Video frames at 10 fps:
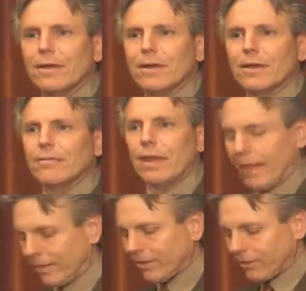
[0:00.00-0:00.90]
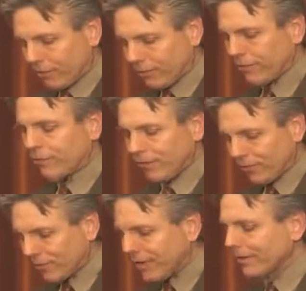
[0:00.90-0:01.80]
And this
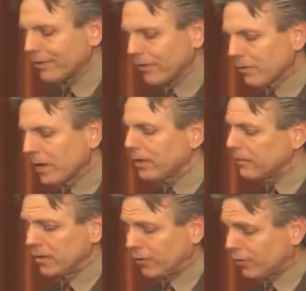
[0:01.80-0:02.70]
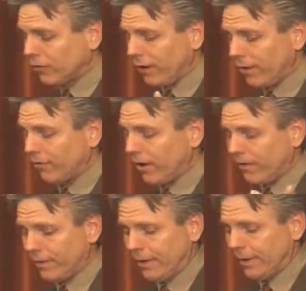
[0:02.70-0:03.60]
scripture is constantly reminding me, it's your choice, Jeff.